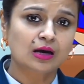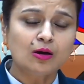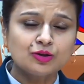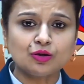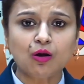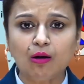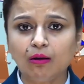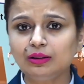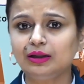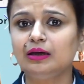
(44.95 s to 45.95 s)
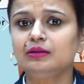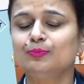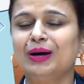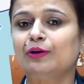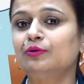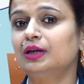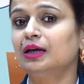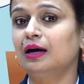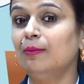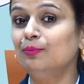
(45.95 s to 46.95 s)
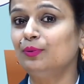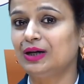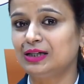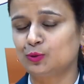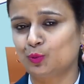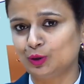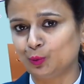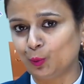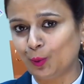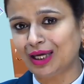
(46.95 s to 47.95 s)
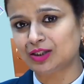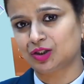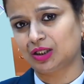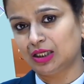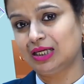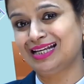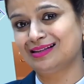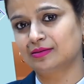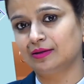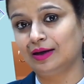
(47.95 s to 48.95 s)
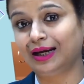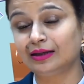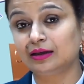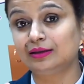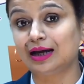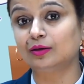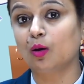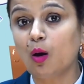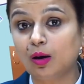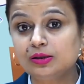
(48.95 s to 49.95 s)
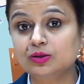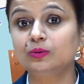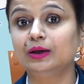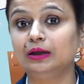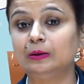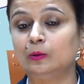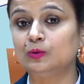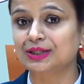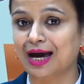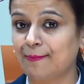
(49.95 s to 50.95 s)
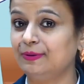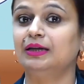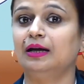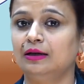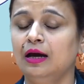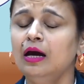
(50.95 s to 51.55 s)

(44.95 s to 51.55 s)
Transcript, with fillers: So all these biotic components with which he is related, that also includes habitat.